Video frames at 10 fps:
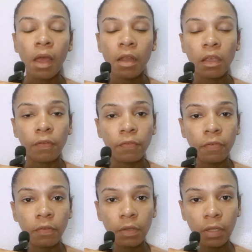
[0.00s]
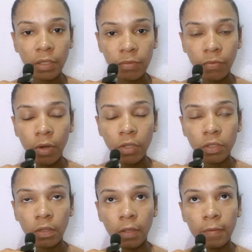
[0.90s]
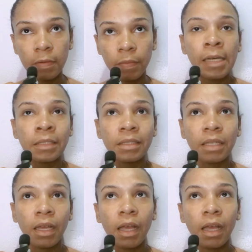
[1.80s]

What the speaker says: and give to the less fortunate. And